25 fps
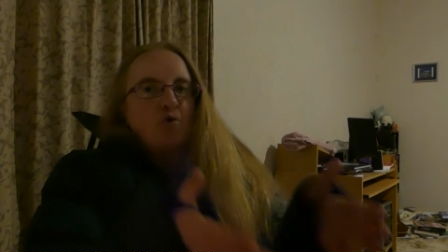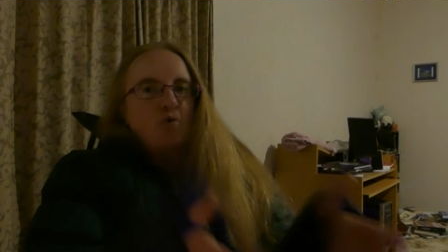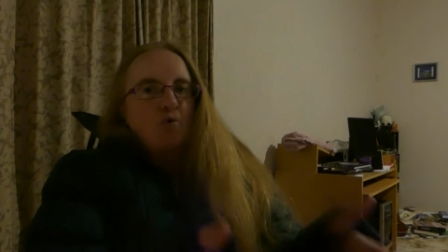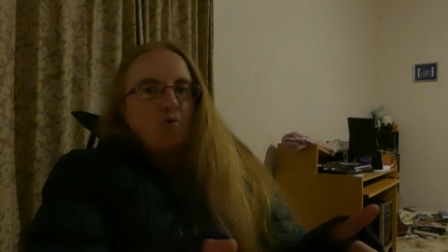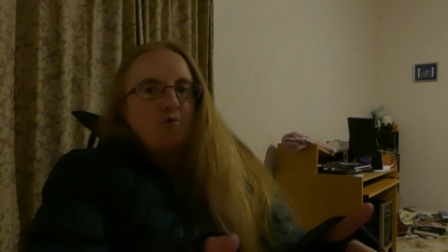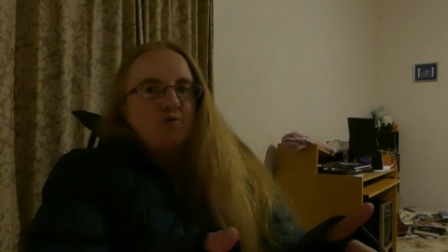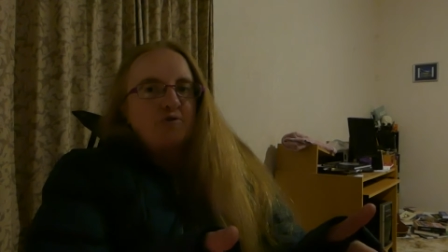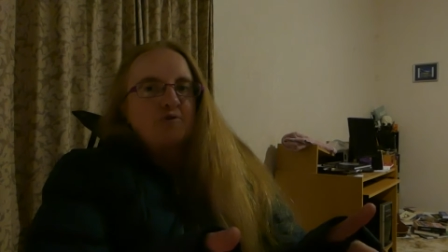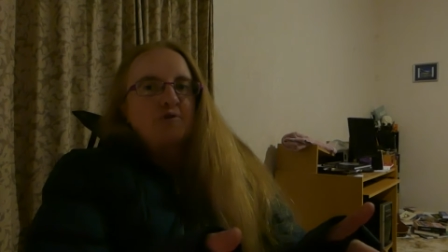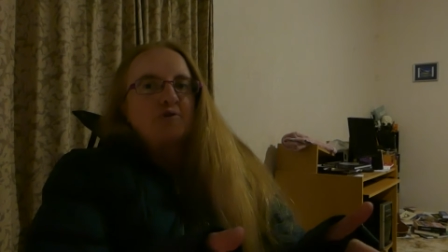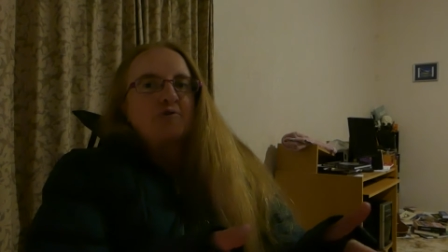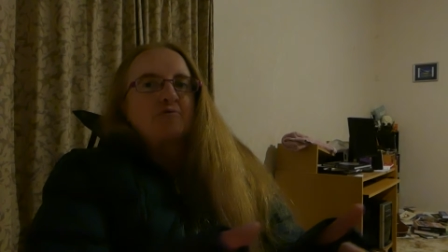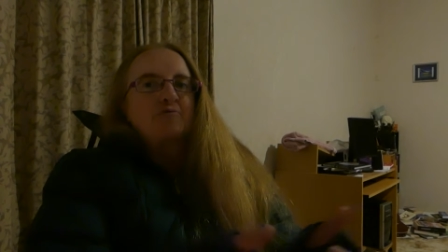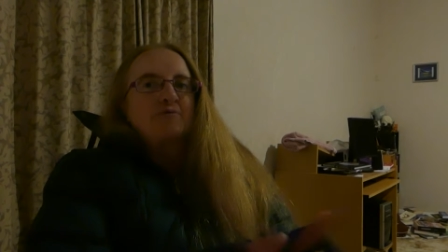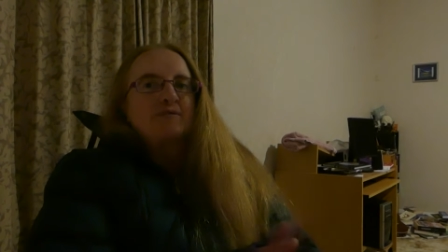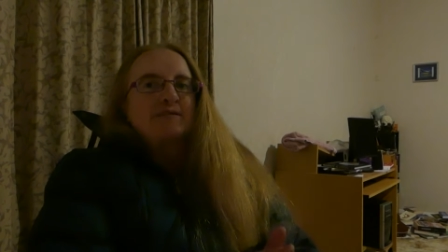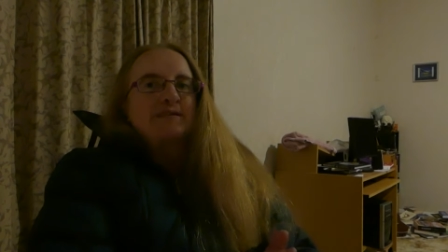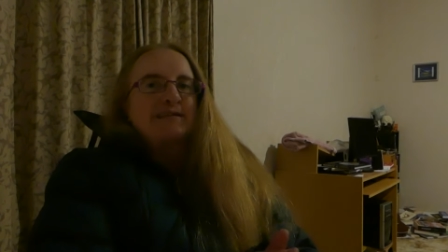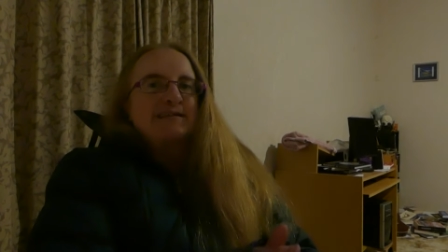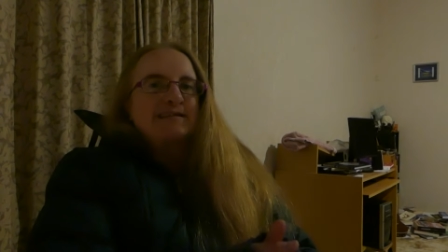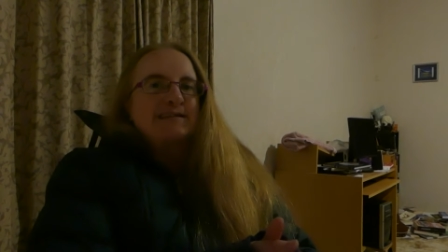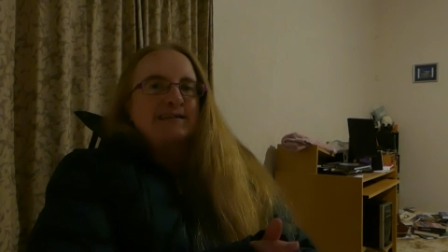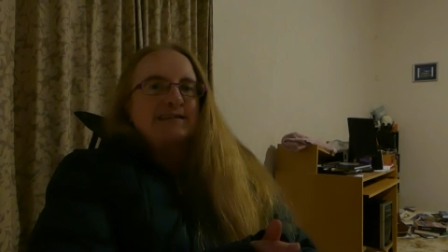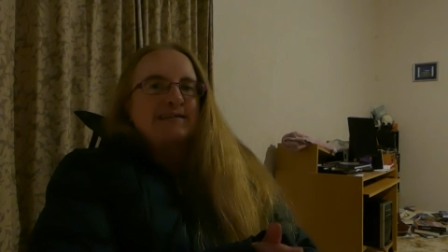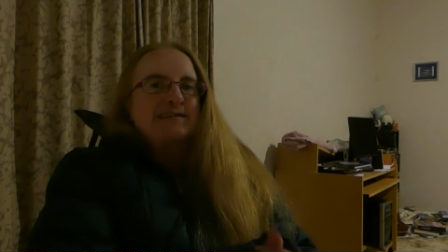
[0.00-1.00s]
also
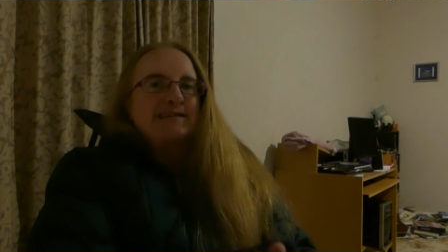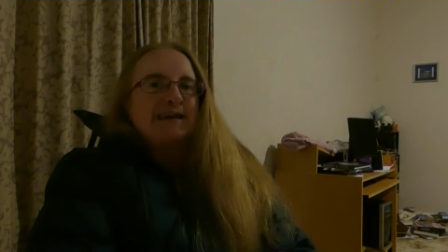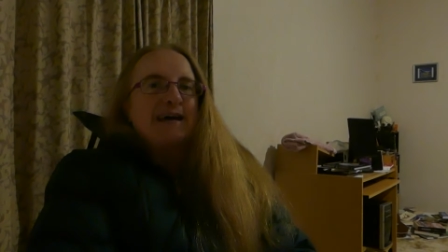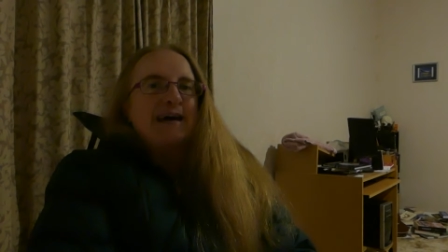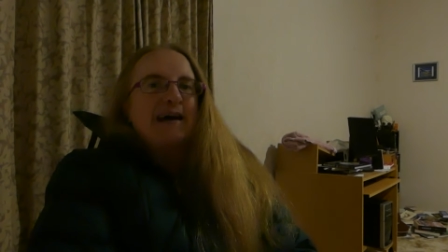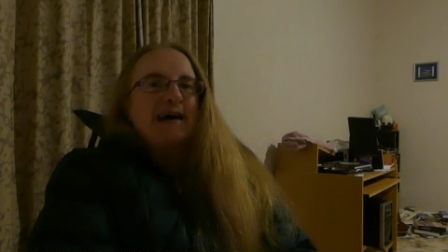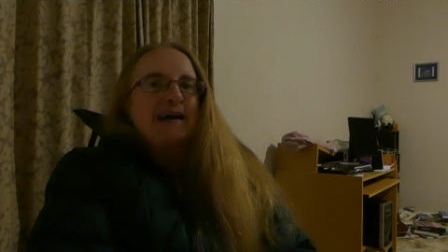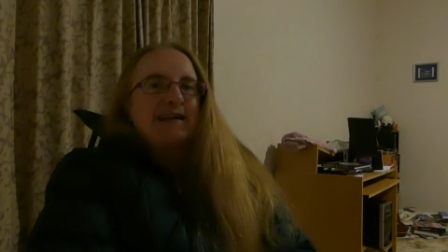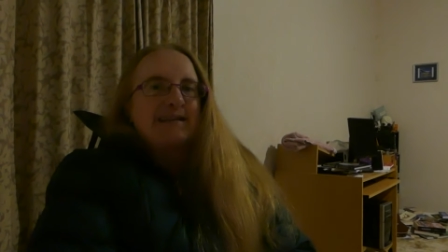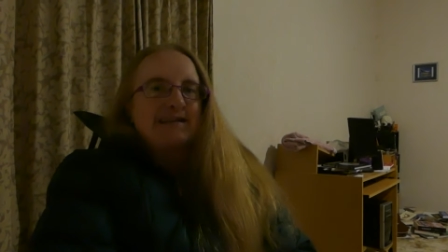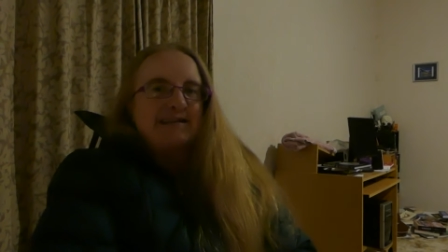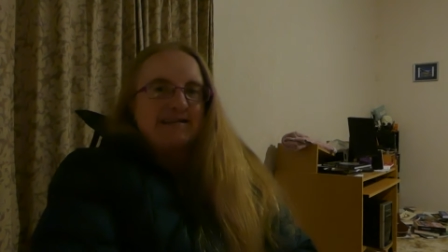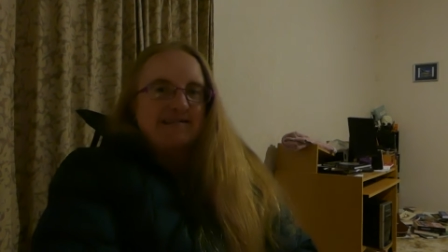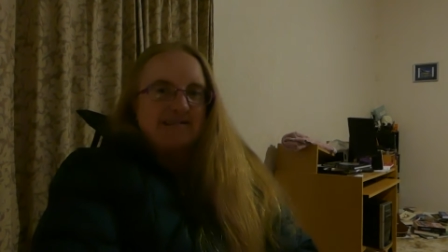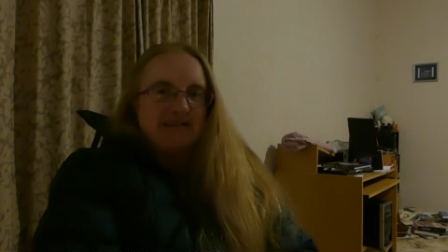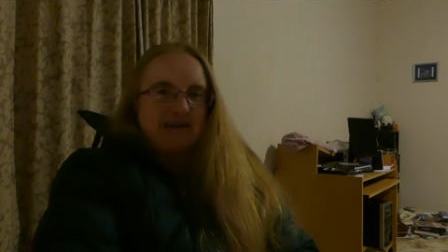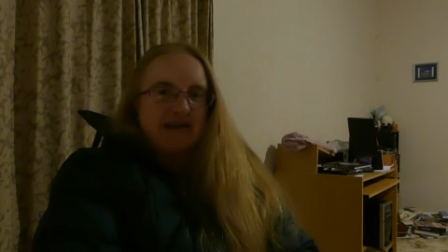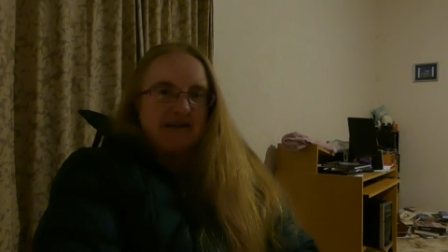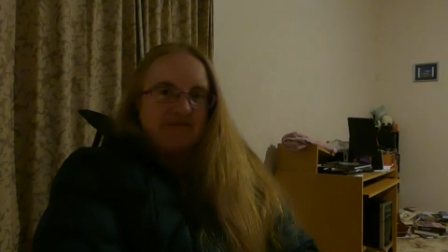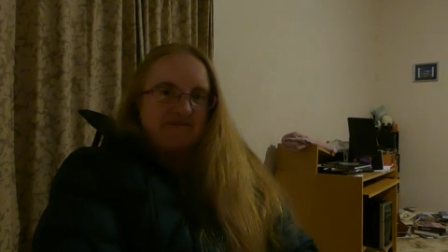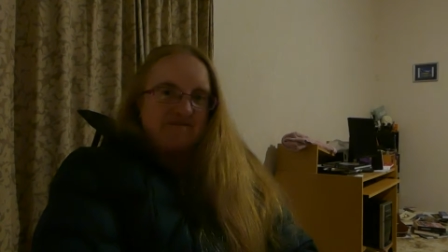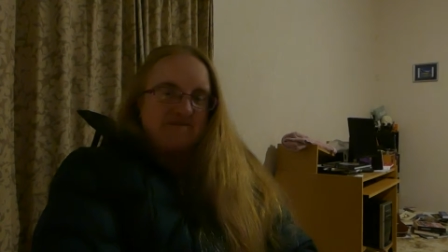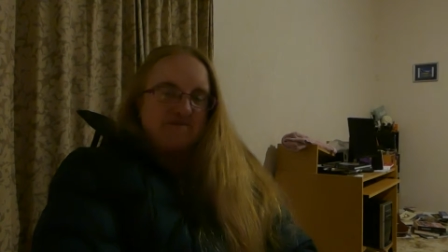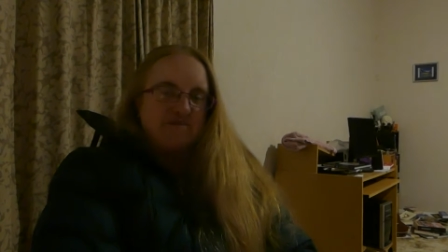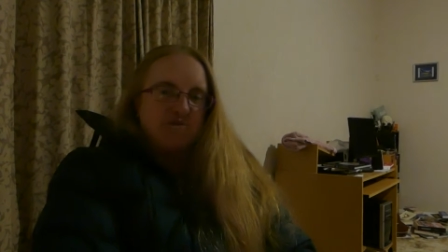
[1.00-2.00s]
sitting
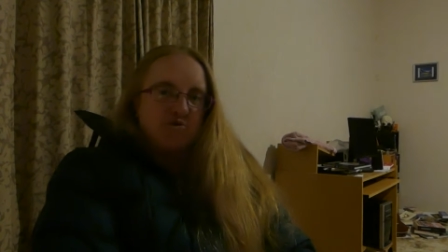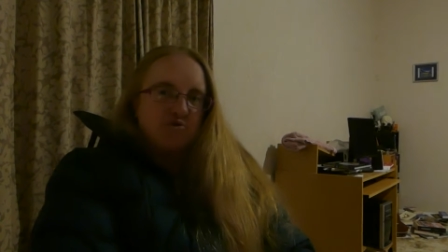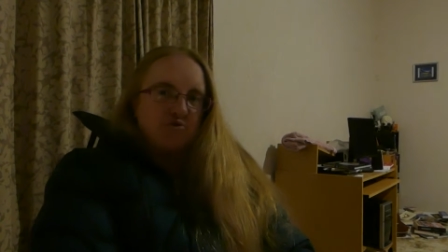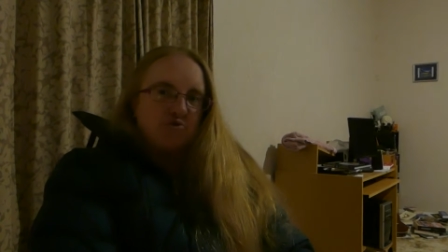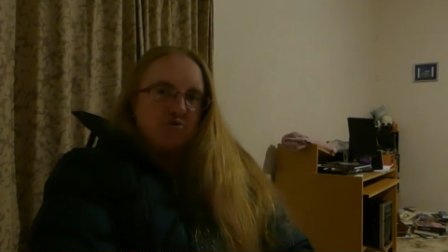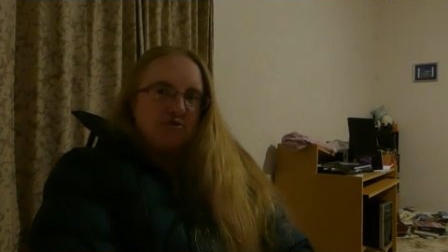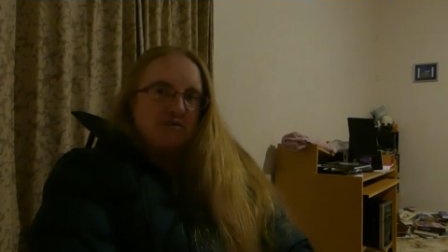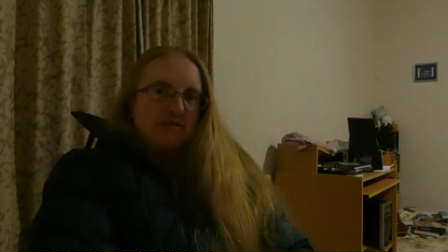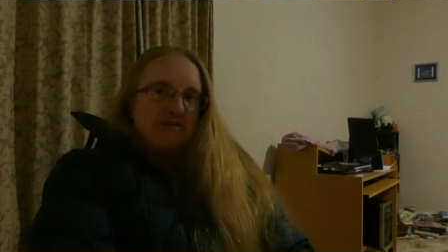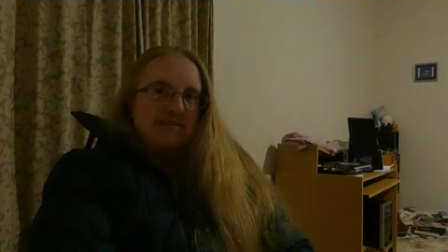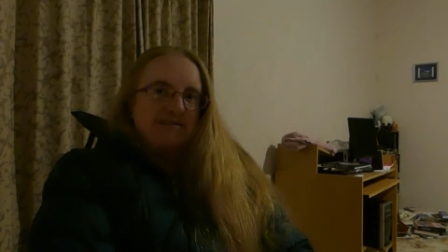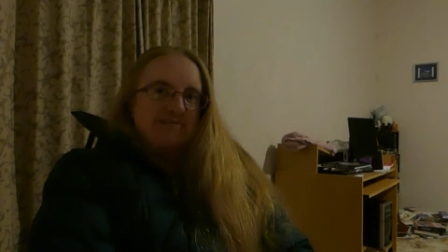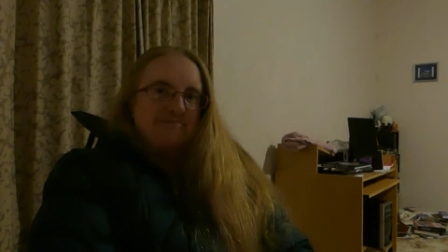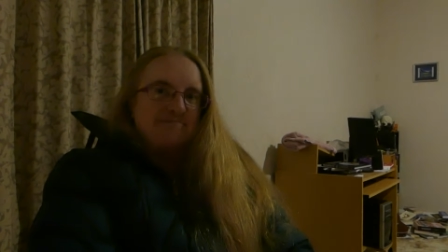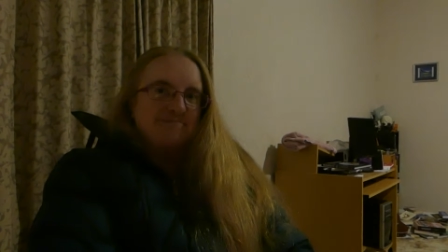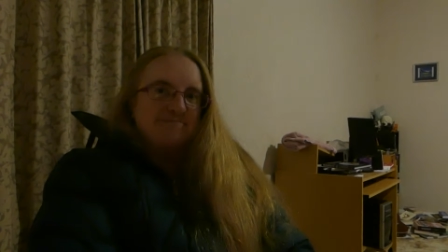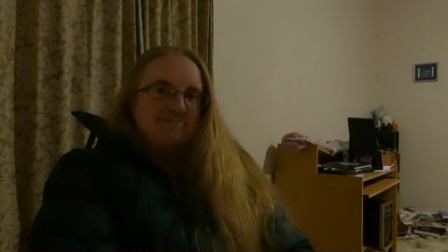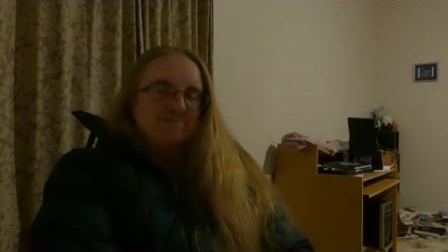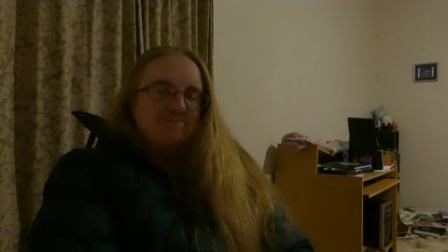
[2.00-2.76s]
at first.